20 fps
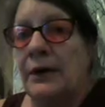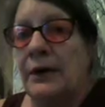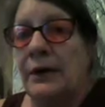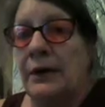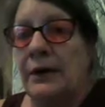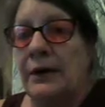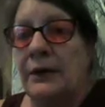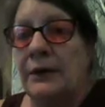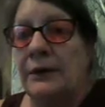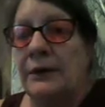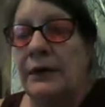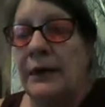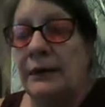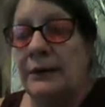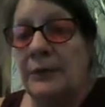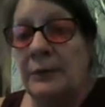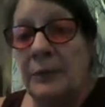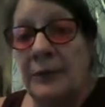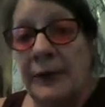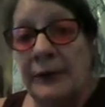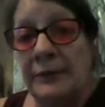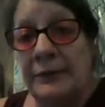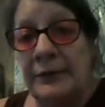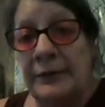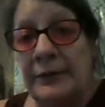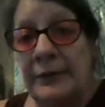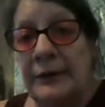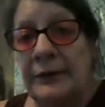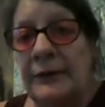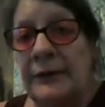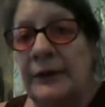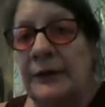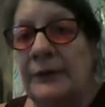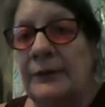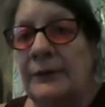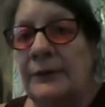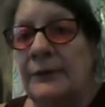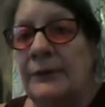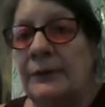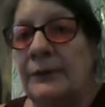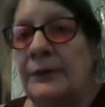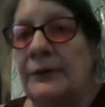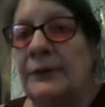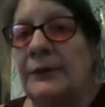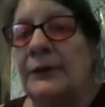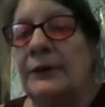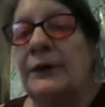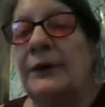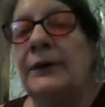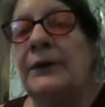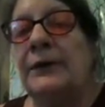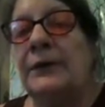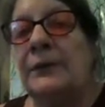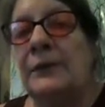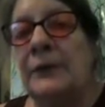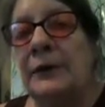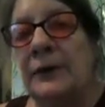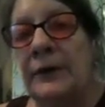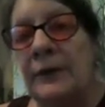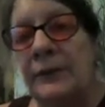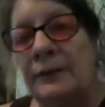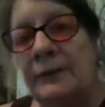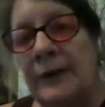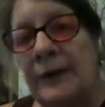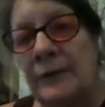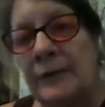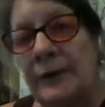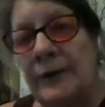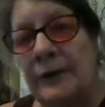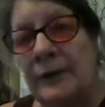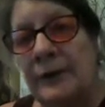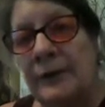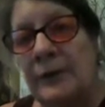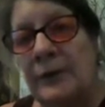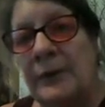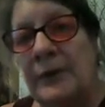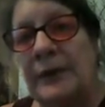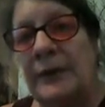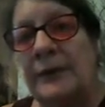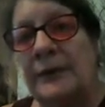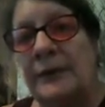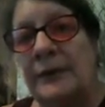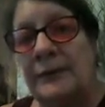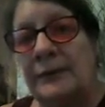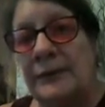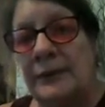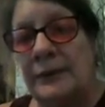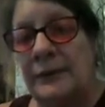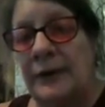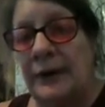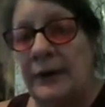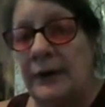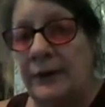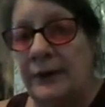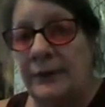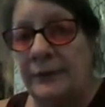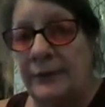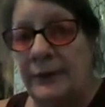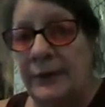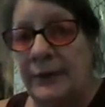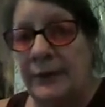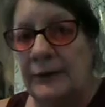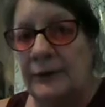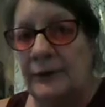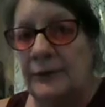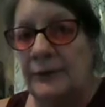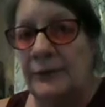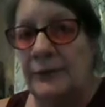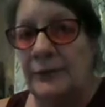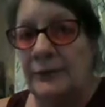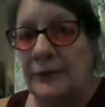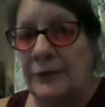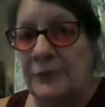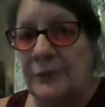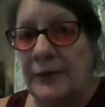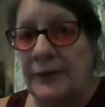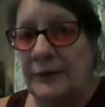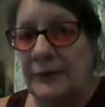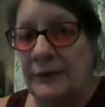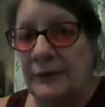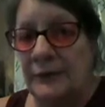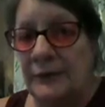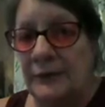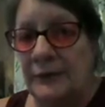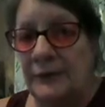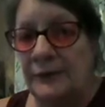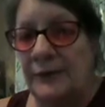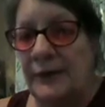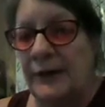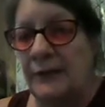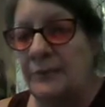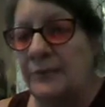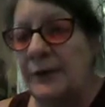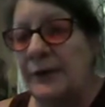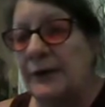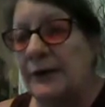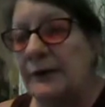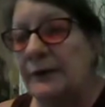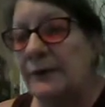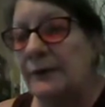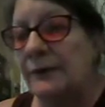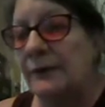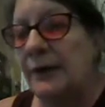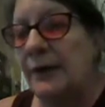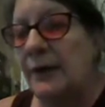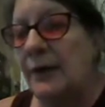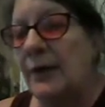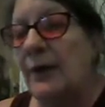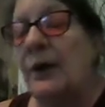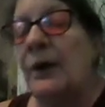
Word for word: uh, you have to place a $10 order. You will get a $5 credit that you can take off of that order, which makes your order 5 bucks.